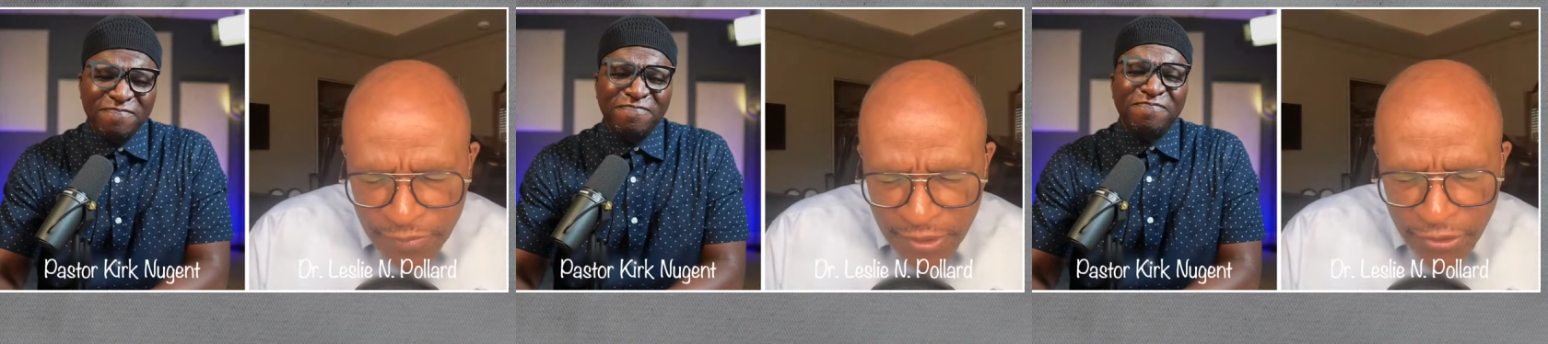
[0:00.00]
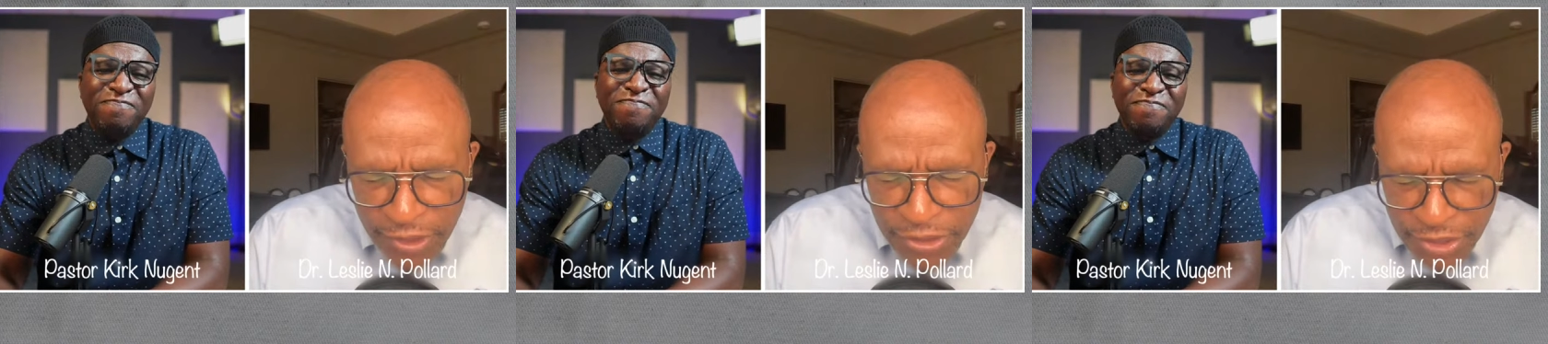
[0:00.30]

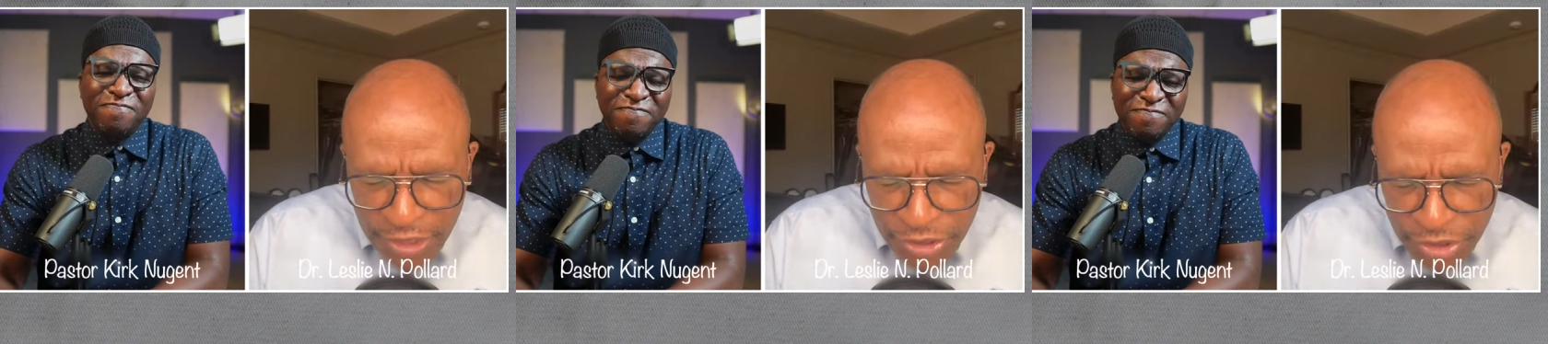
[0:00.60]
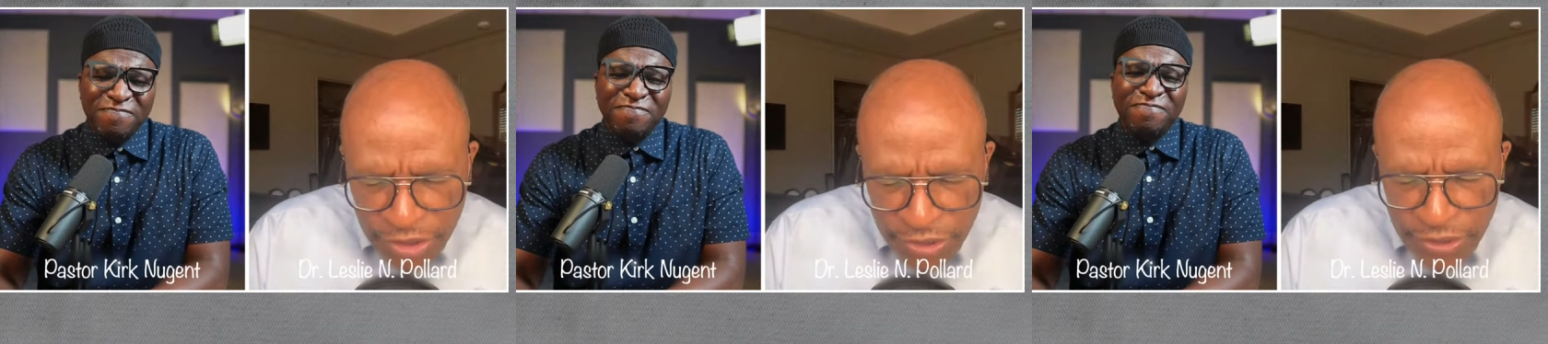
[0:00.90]
Speaker 1: experience. In
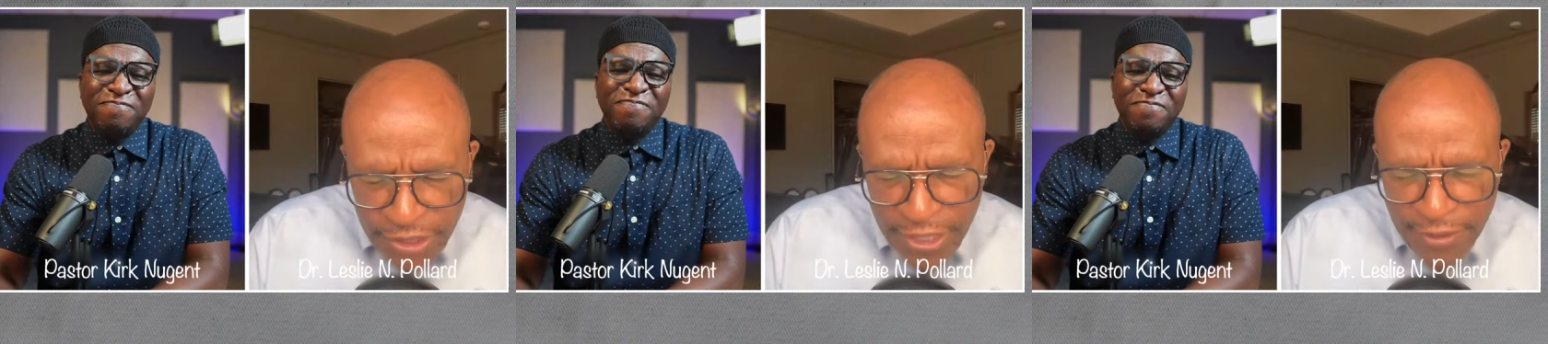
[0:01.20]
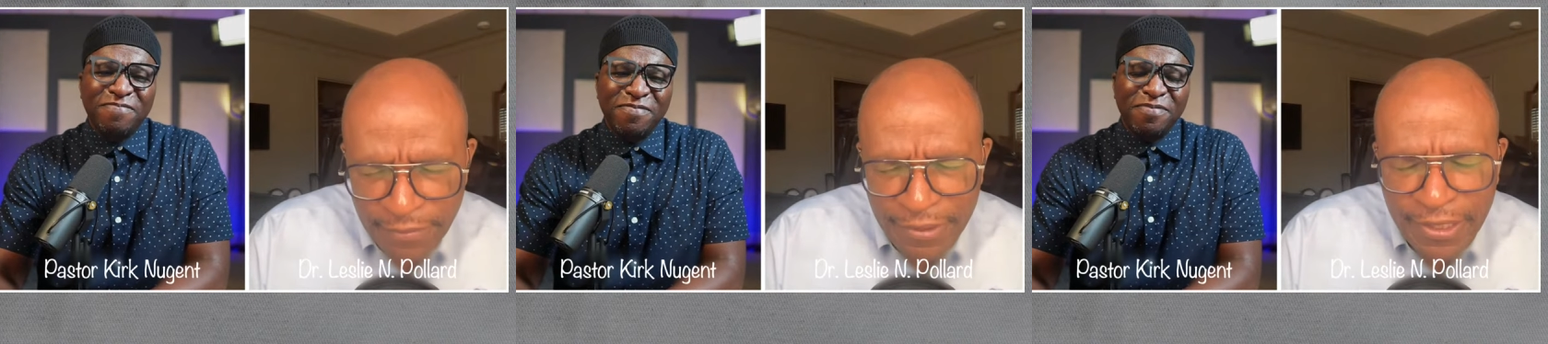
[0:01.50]
Jesus'
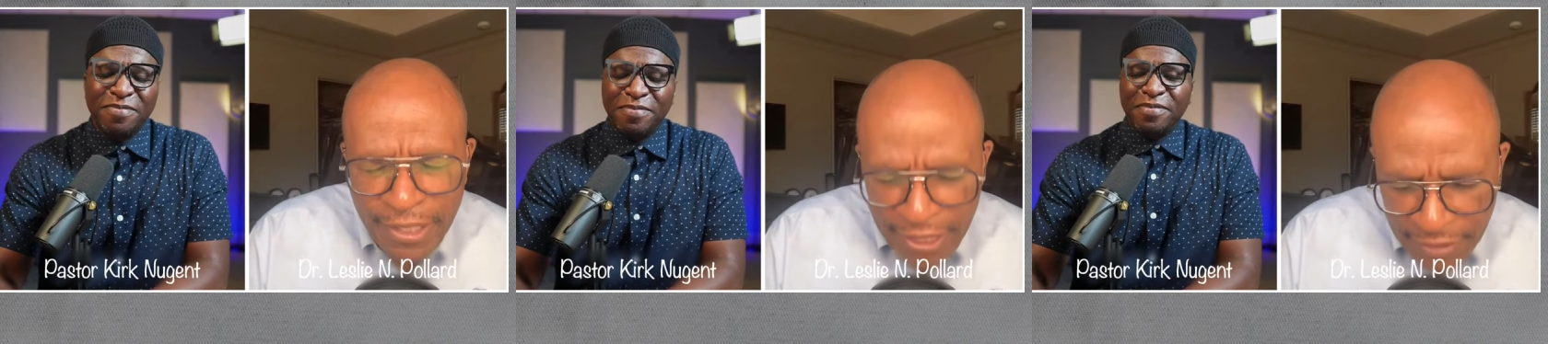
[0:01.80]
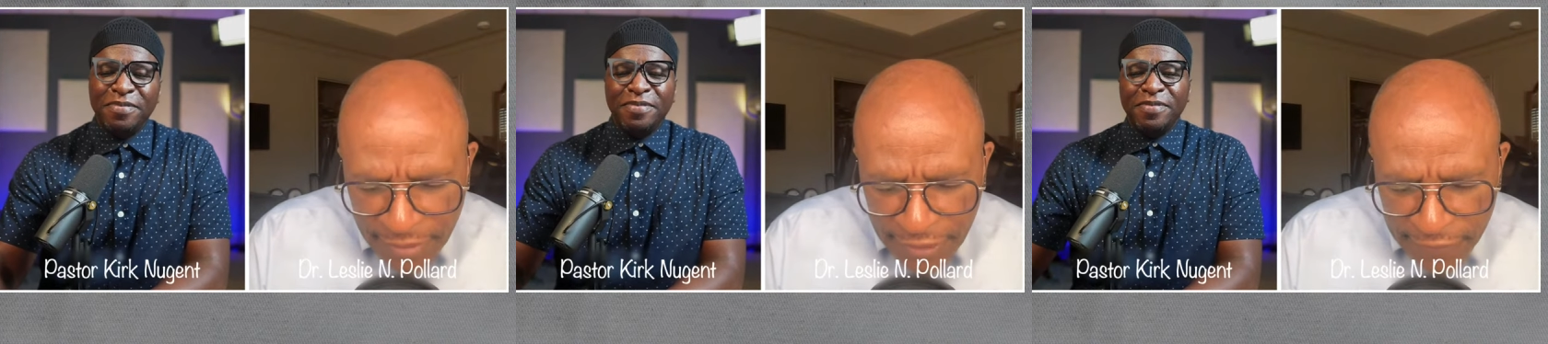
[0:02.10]
name,
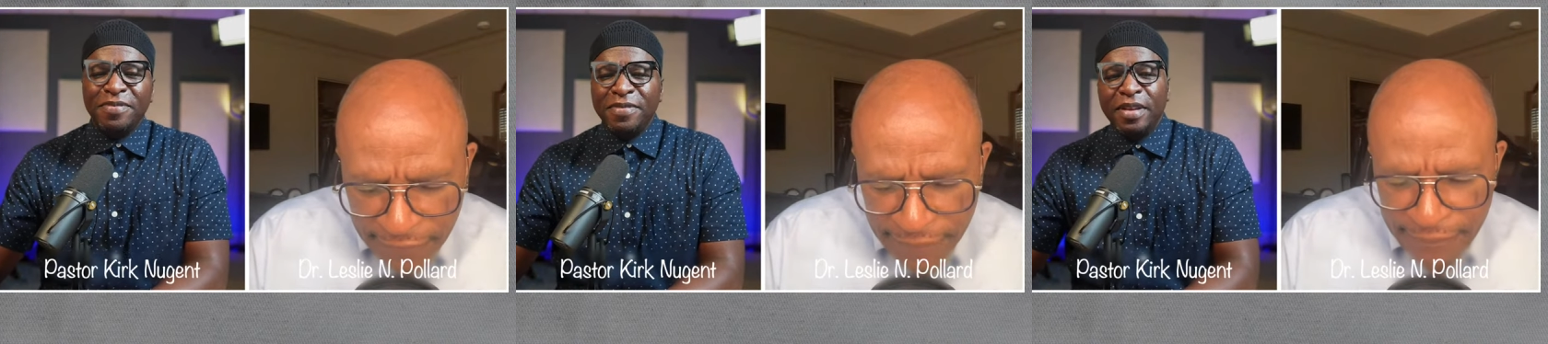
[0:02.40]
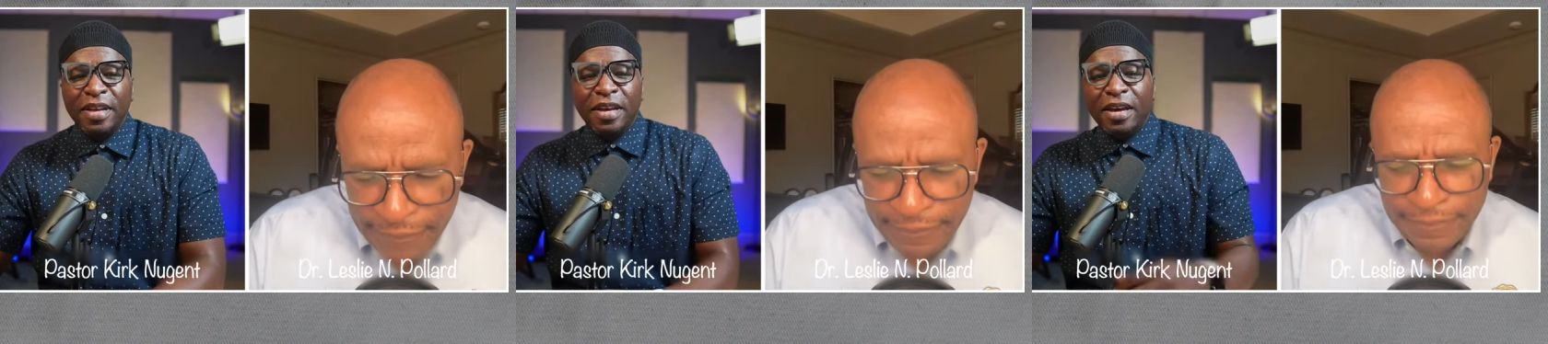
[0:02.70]
amen.
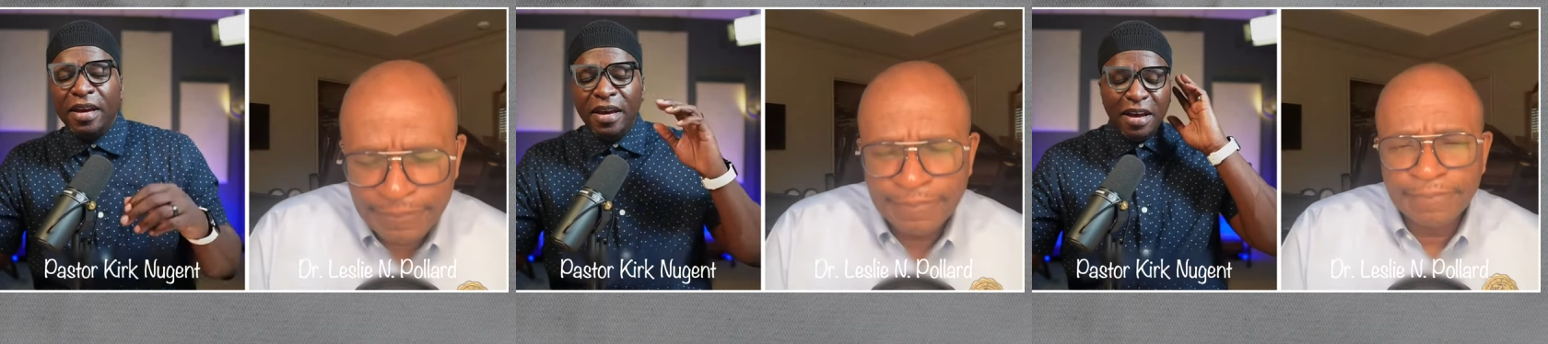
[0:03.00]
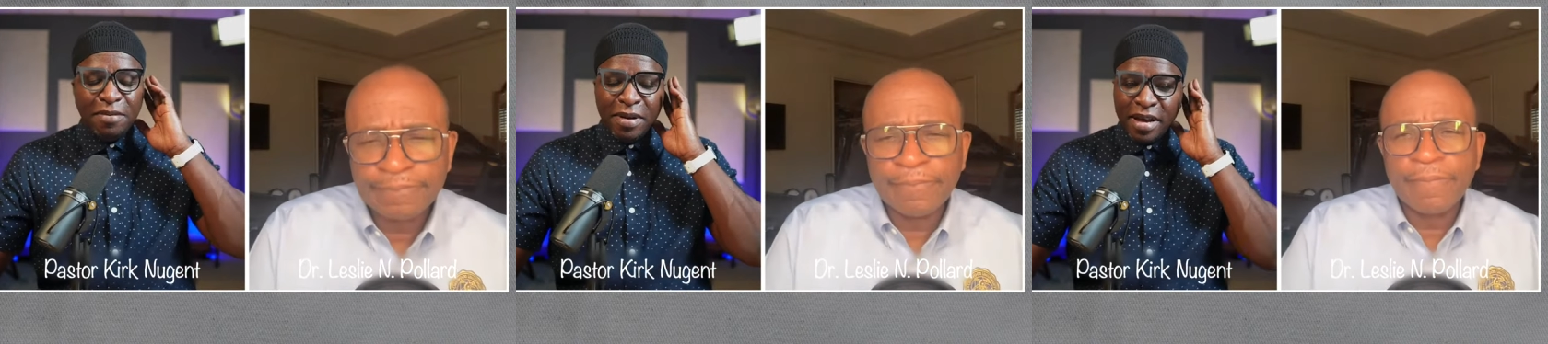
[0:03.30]

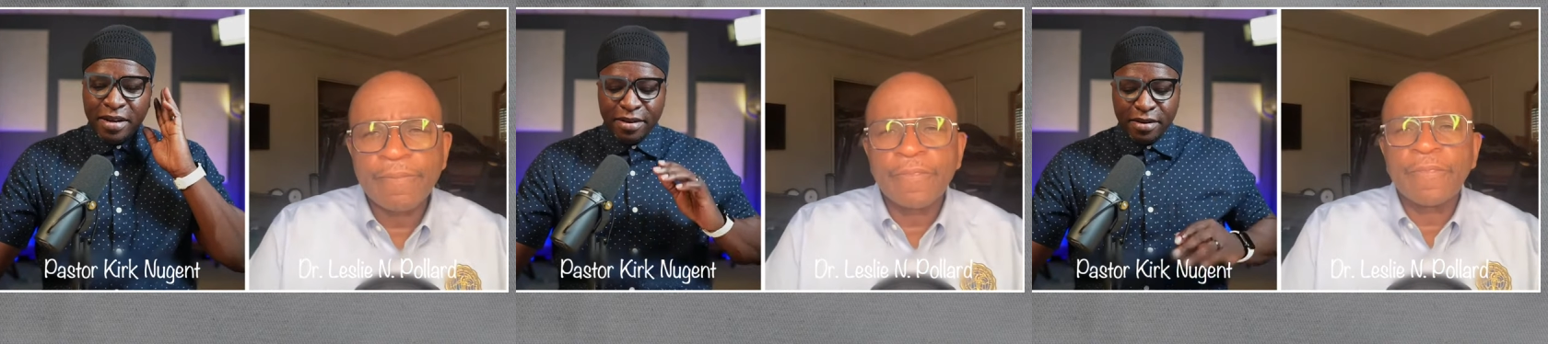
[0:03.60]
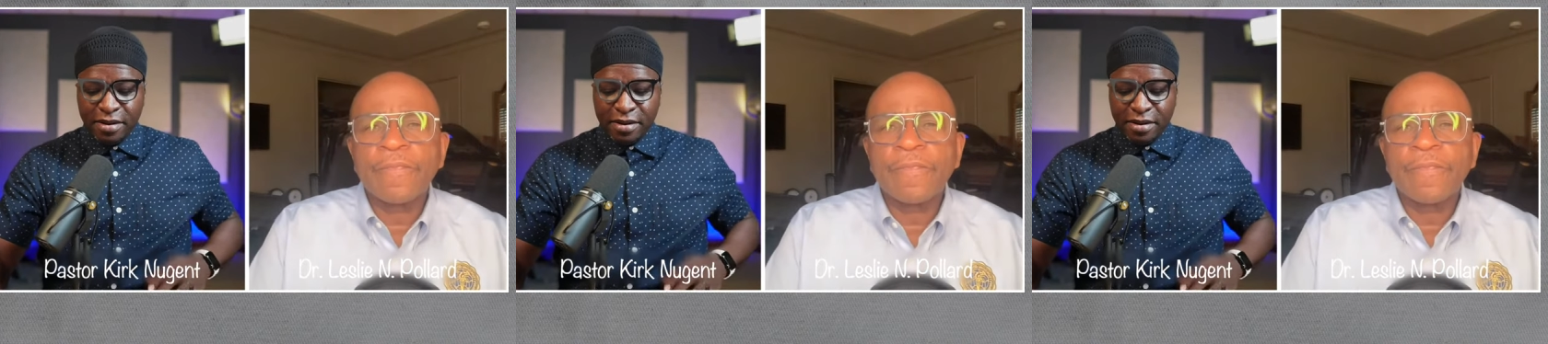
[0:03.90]
Amen